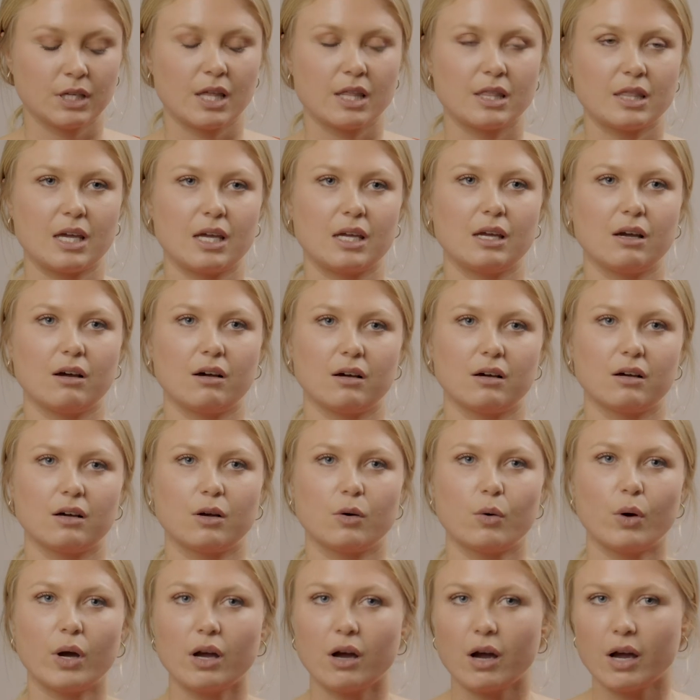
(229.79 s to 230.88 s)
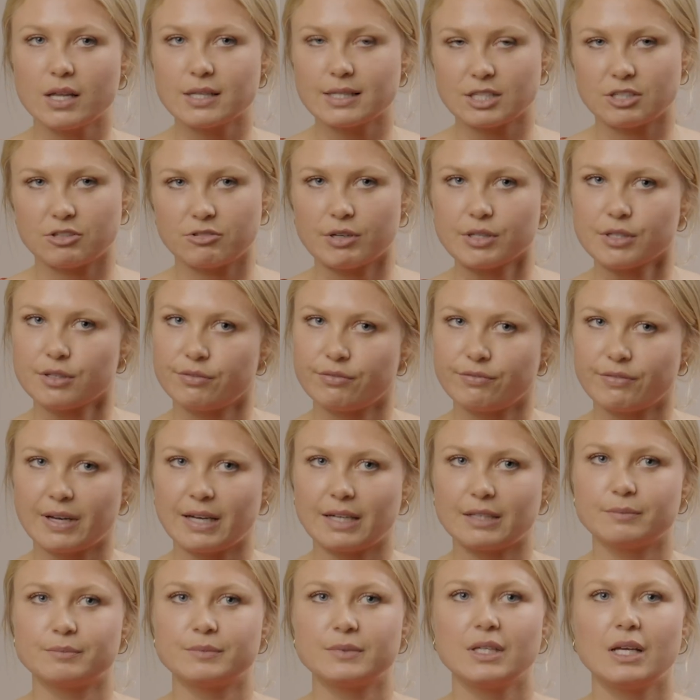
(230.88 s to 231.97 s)
they are quite high in saturated
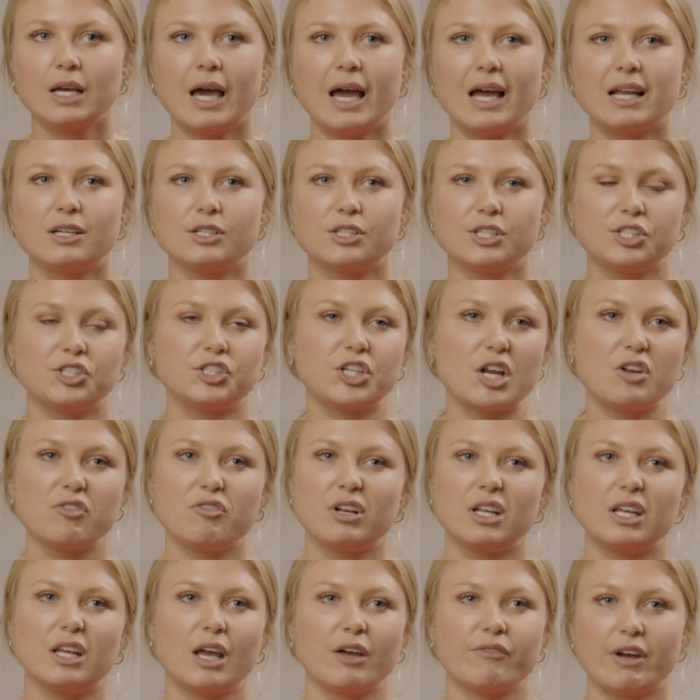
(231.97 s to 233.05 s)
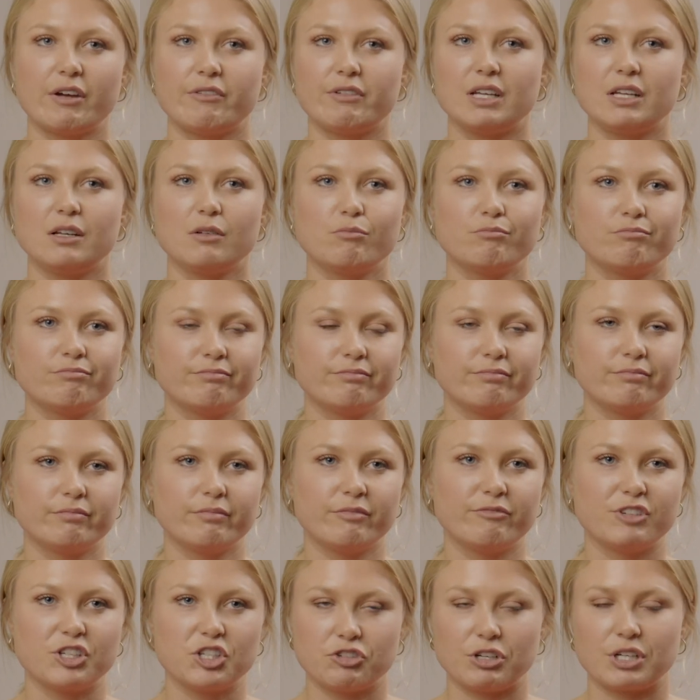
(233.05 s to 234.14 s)
fat, and just generally a very
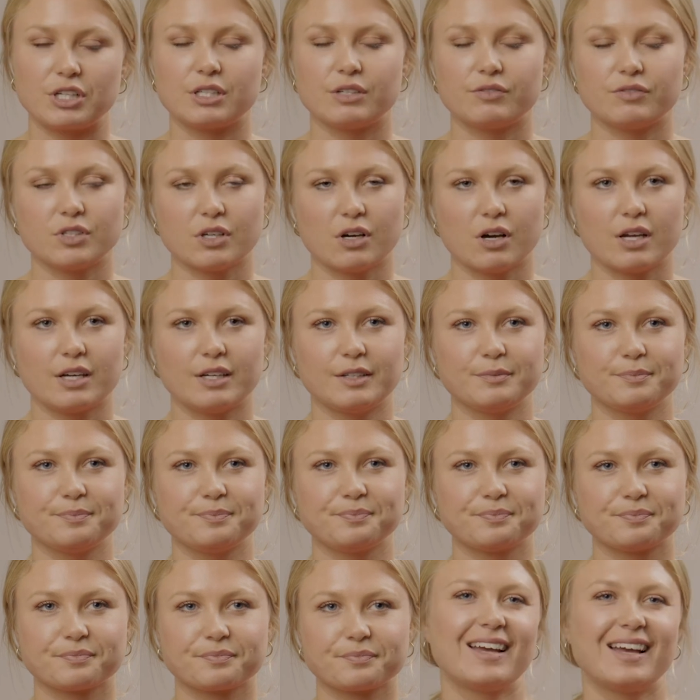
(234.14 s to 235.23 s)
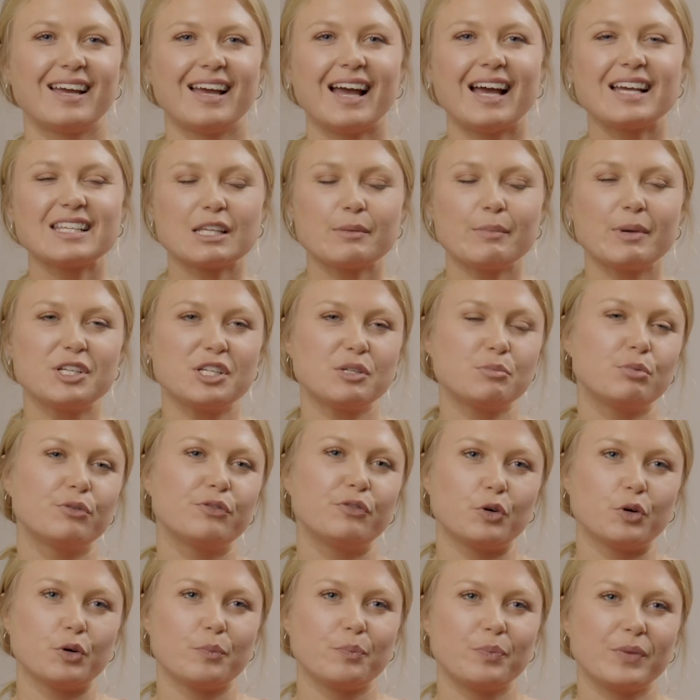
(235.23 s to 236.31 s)
restrictive diet. As I mentioned
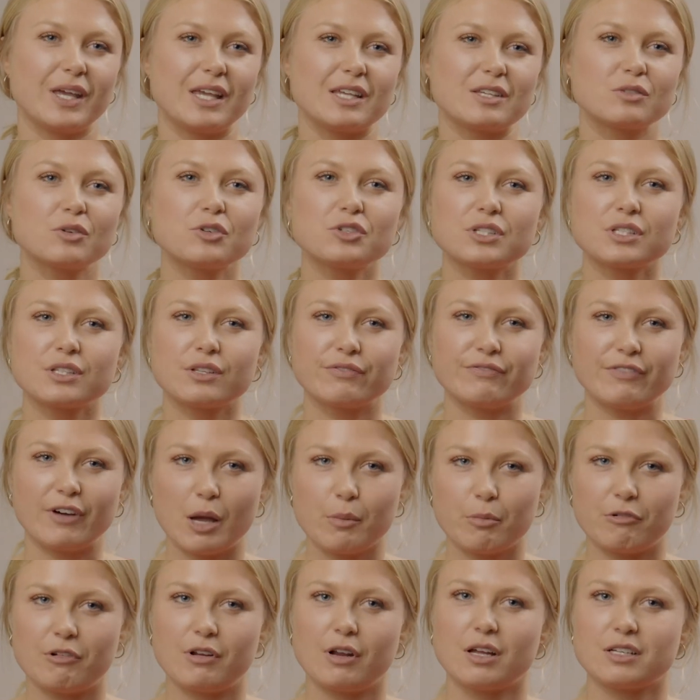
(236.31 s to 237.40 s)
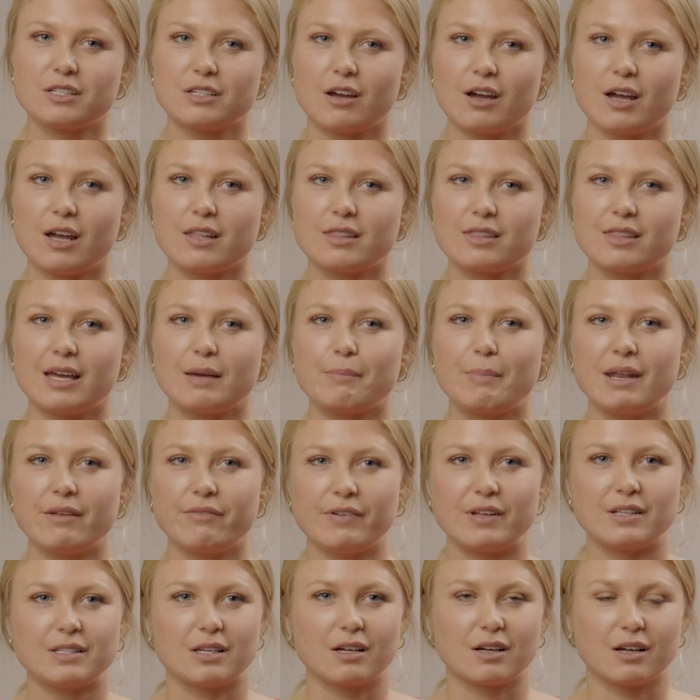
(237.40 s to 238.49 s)
before, it's not just the fibre in our diet that
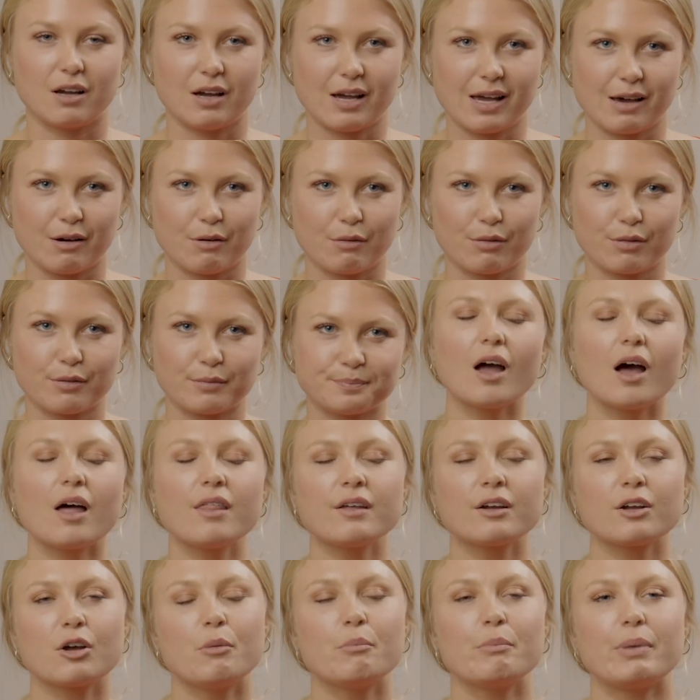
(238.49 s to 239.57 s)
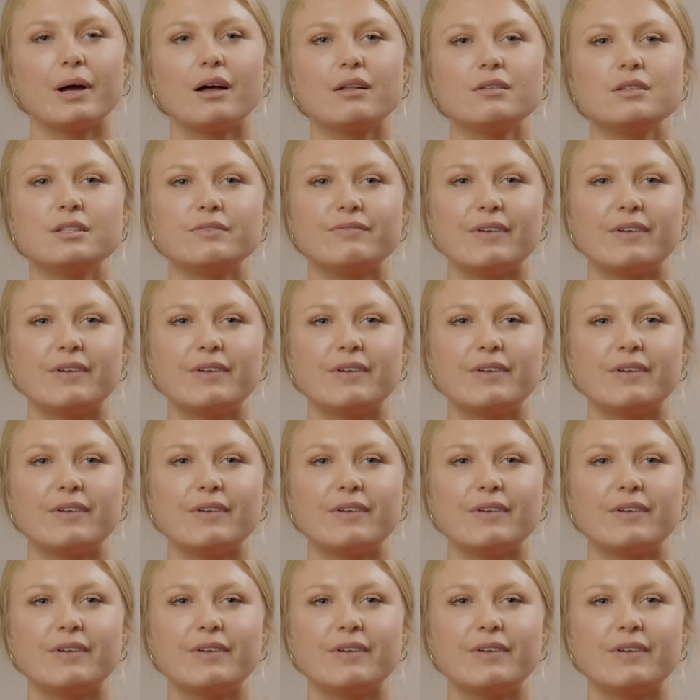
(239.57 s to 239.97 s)
benefits our gut health. Other compounds